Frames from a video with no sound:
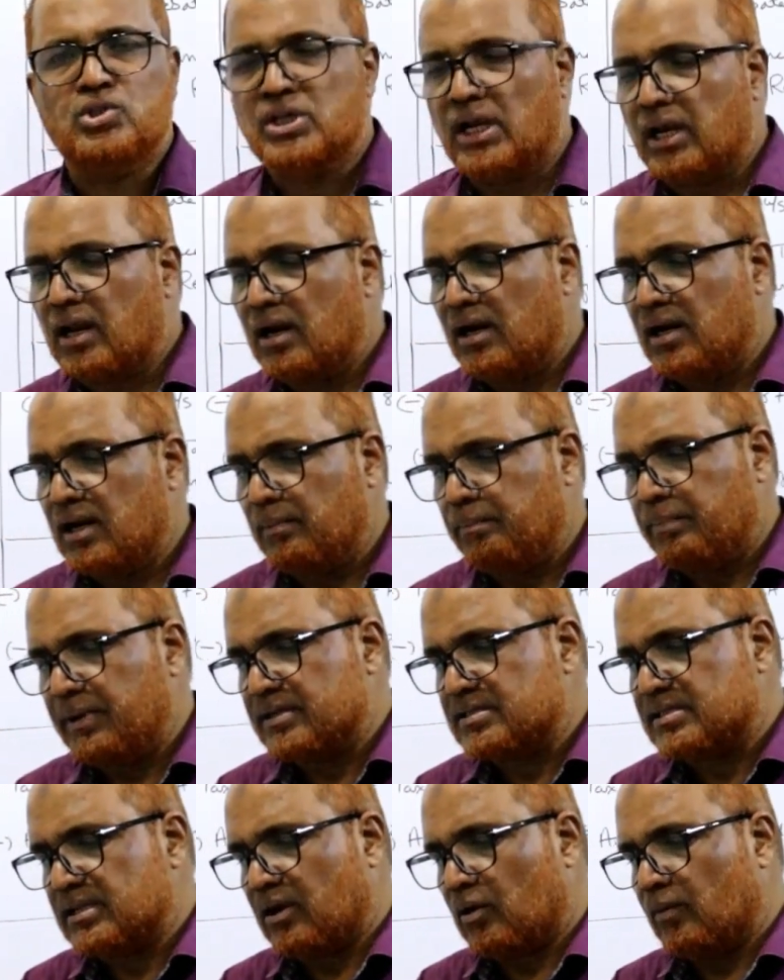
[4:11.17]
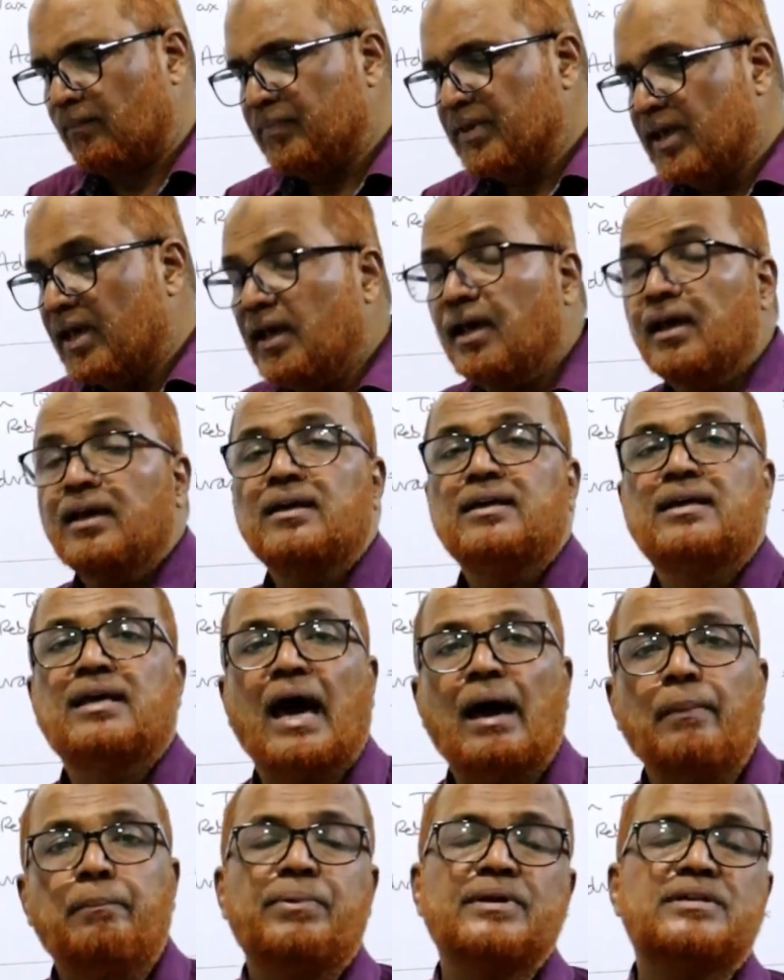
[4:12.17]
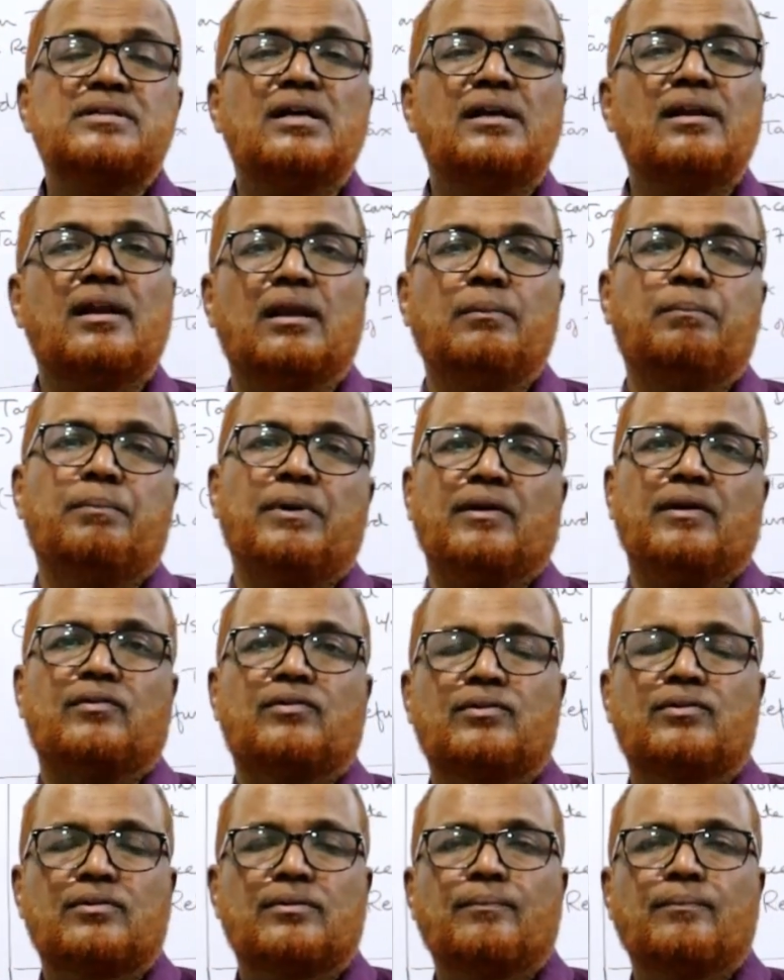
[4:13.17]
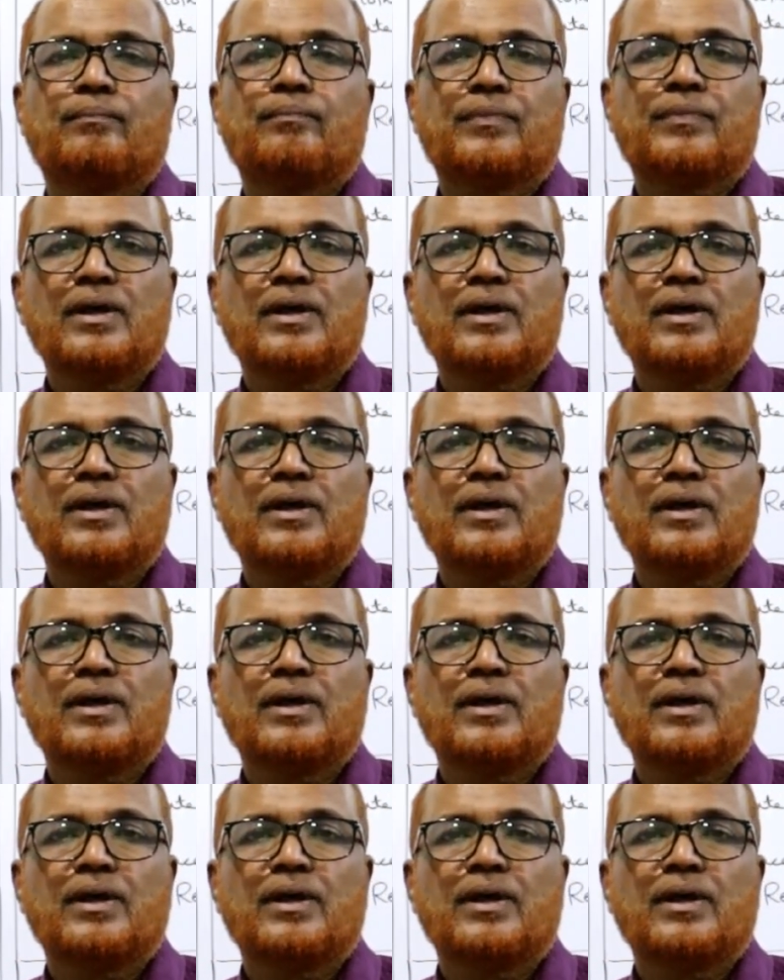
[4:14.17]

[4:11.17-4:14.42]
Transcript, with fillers: General repairs allowed. Capital repairs.